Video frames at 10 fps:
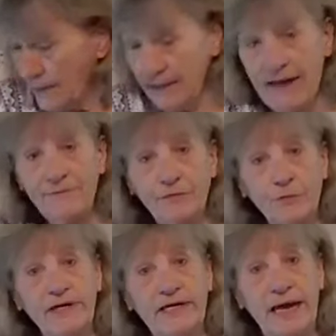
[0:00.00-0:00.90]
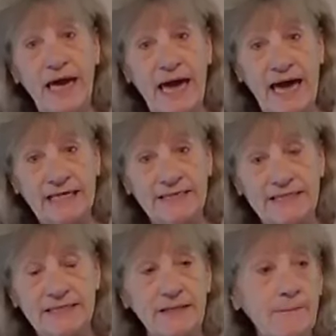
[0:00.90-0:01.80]
I have three
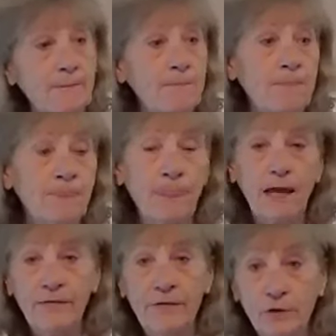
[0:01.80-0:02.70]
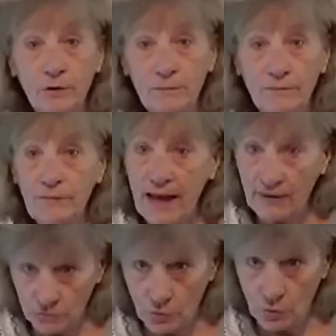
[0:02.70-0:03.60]
cats and they're
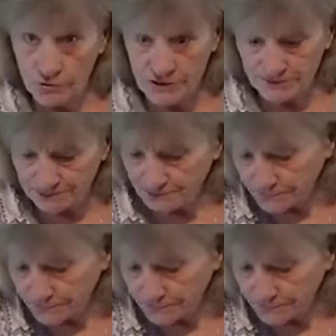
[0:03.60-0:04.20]
outdoors.